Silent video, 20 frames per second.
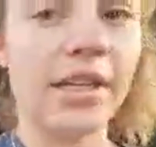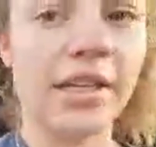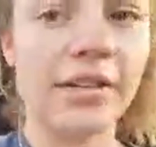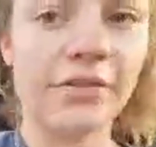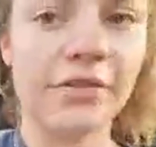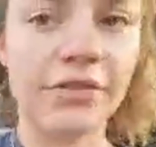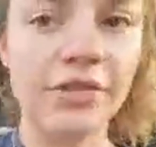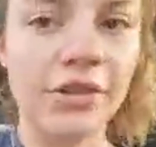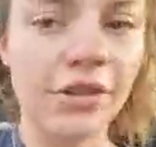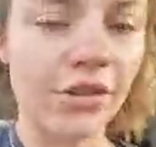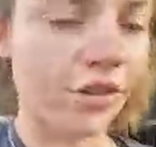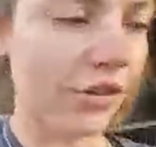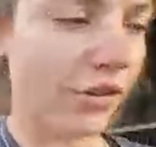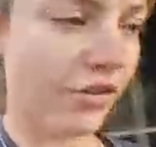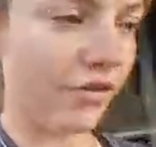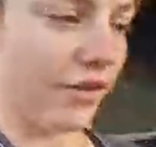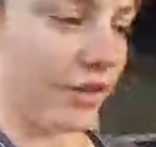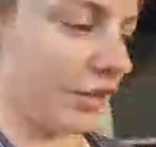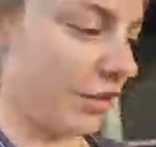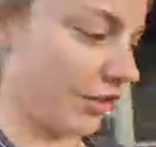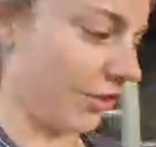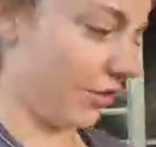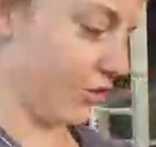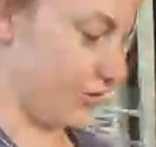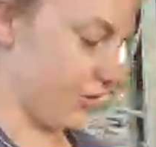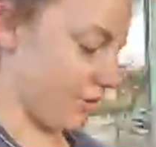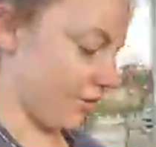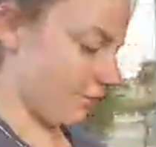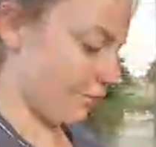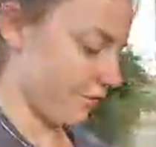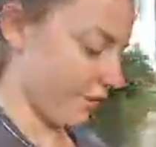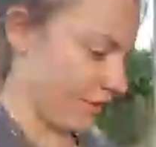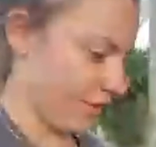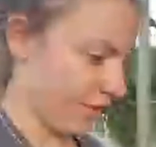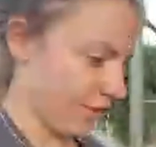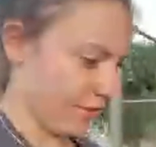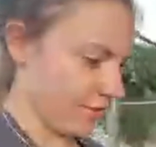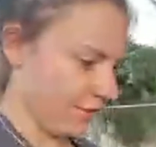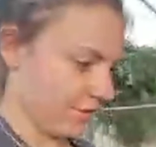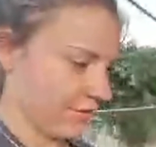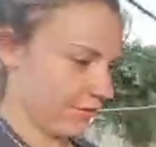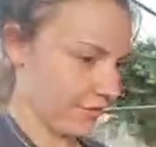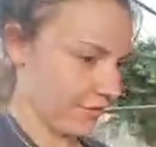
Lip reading: I've not got the right shoes on for this.